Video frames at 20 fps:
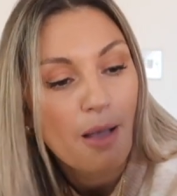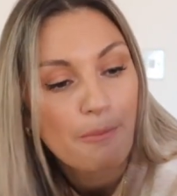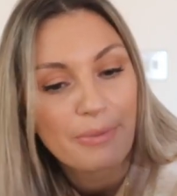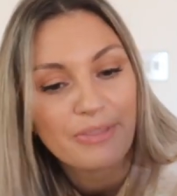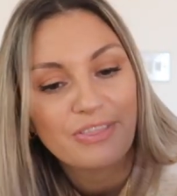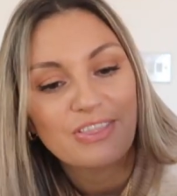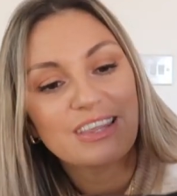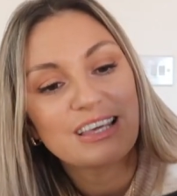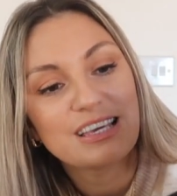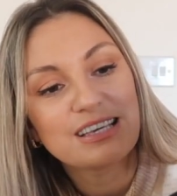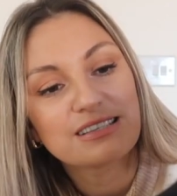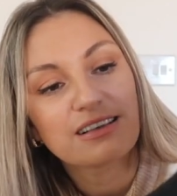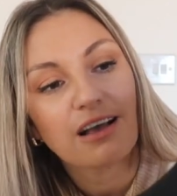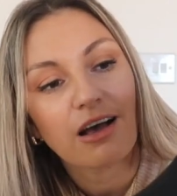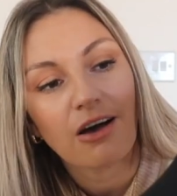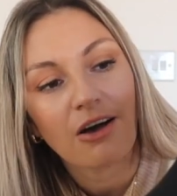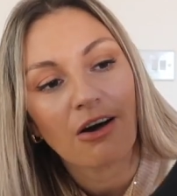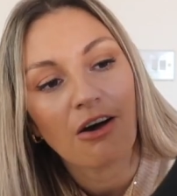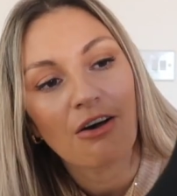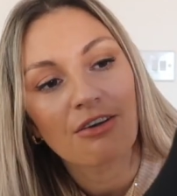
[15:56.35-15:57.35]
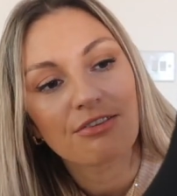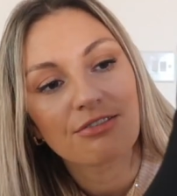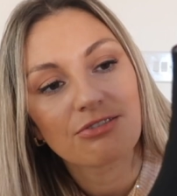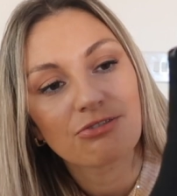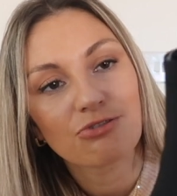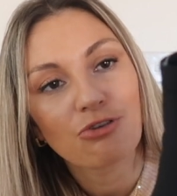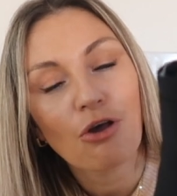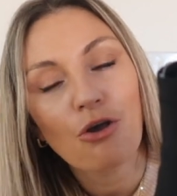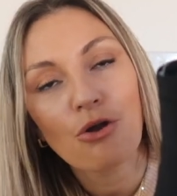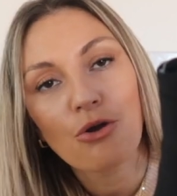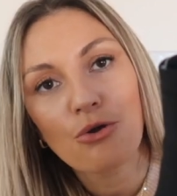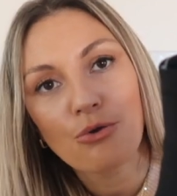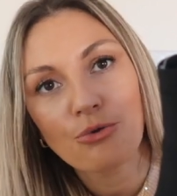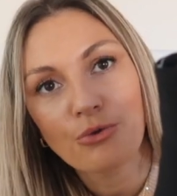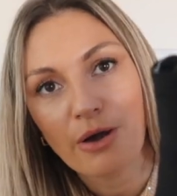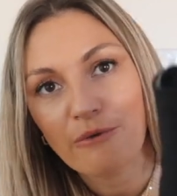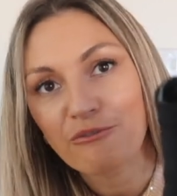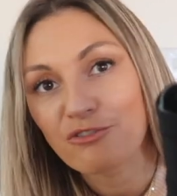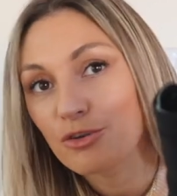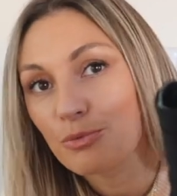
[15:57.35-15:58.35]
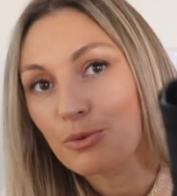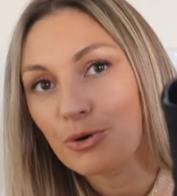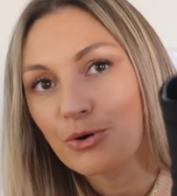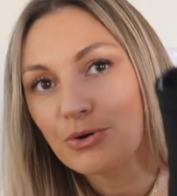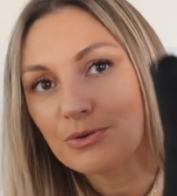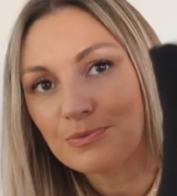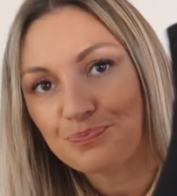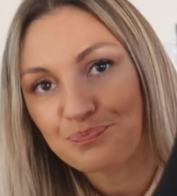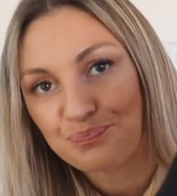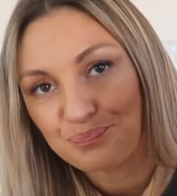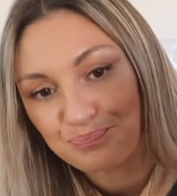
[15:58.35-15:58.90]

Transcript: but these are so comfortable.